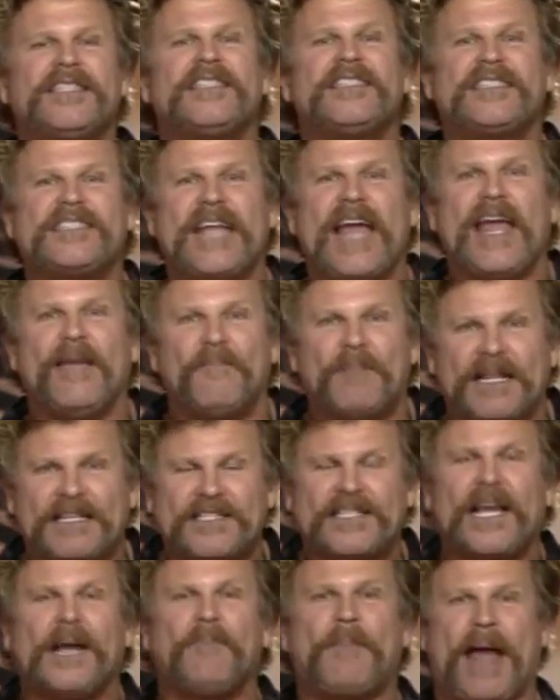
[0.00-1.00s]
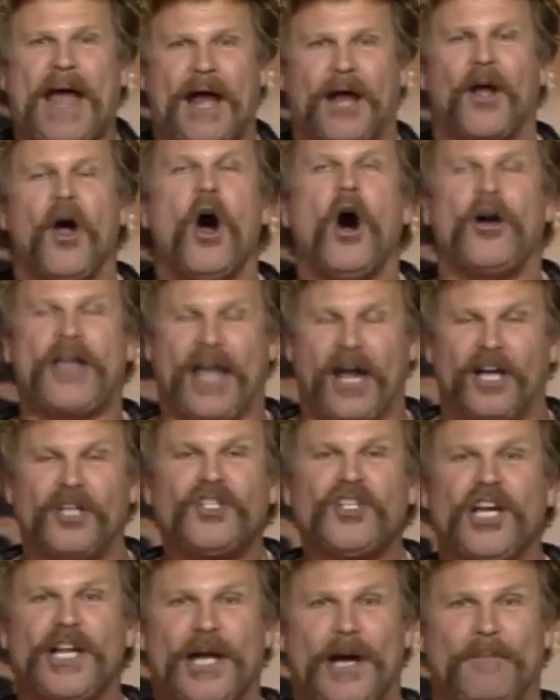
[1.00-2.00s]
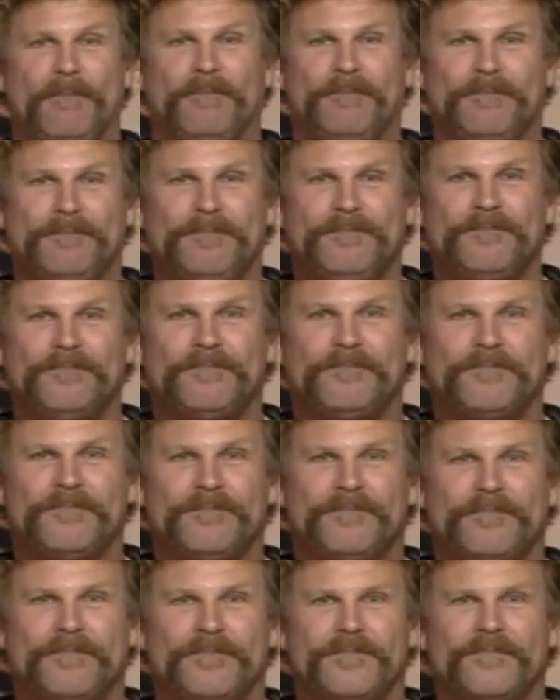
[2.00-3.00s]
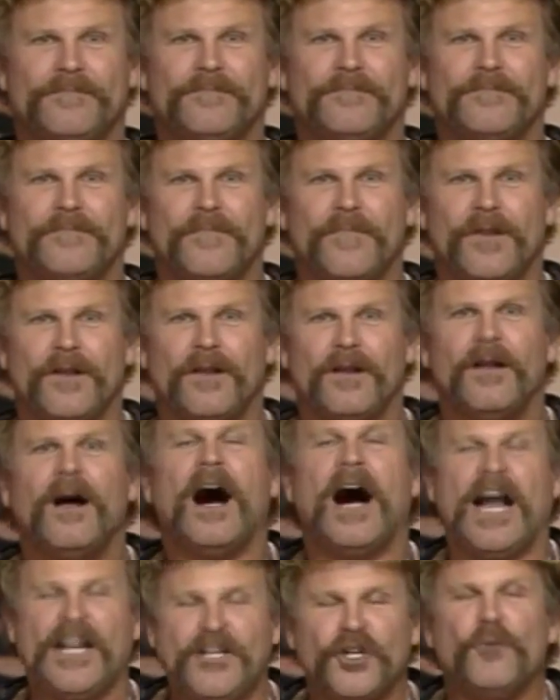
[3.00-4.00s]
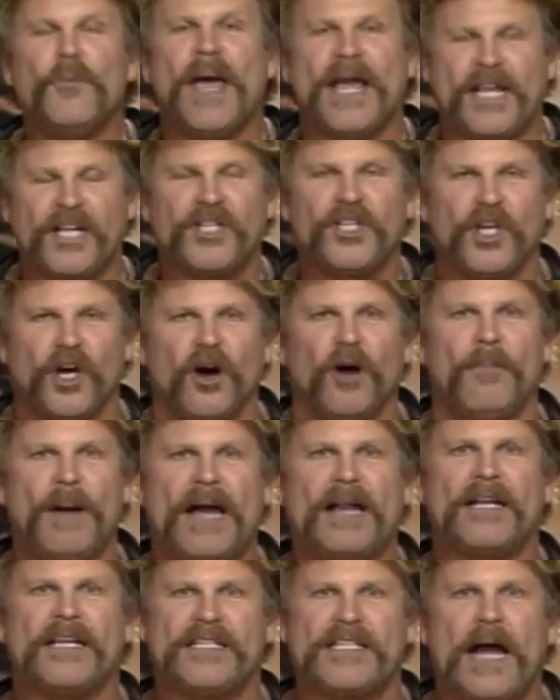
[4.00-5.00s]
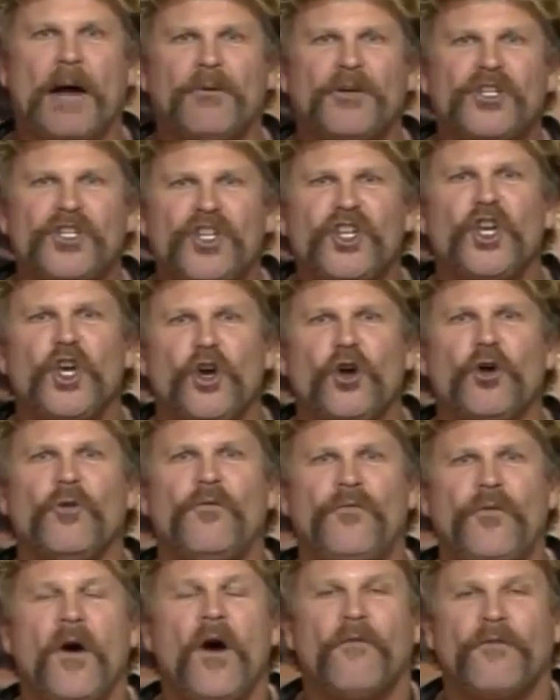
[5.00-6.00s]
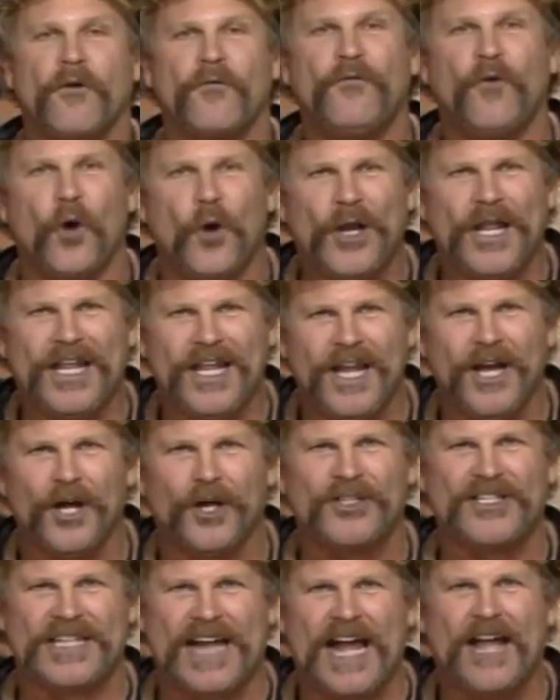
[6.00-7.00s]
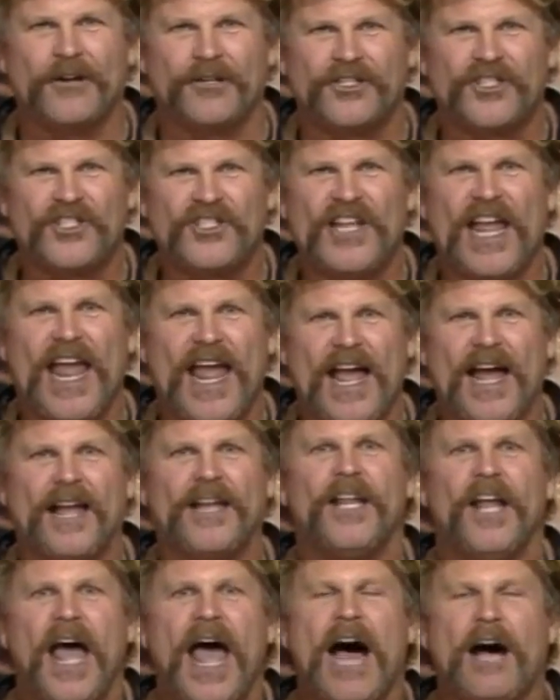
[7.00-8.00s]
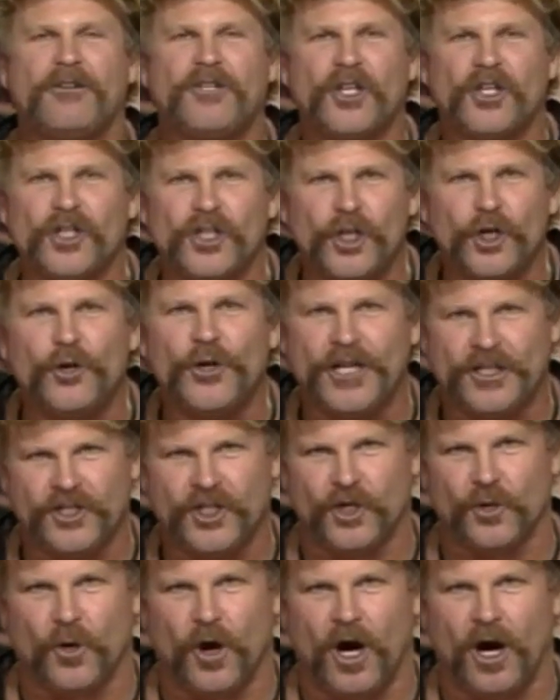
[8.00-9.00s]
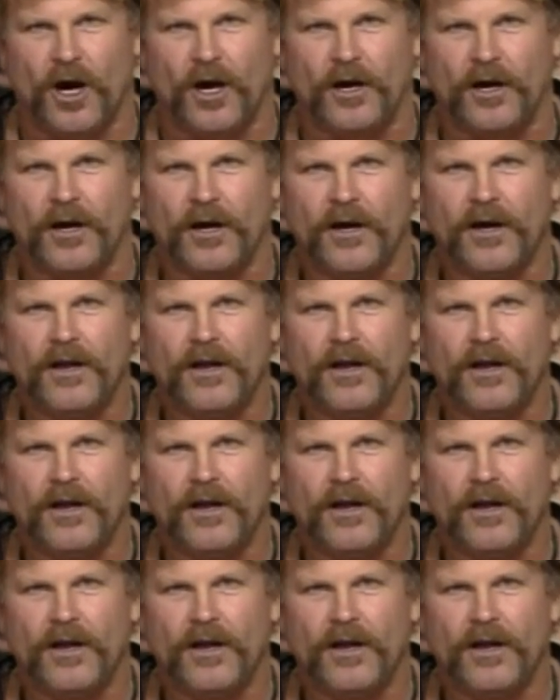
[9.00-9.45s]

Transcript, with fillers: you feel that we're wrong? Okay, why I'll shut up. You have to make a show about it. I do make a show about it because I was you for 40 years, and I understand how deluded you are.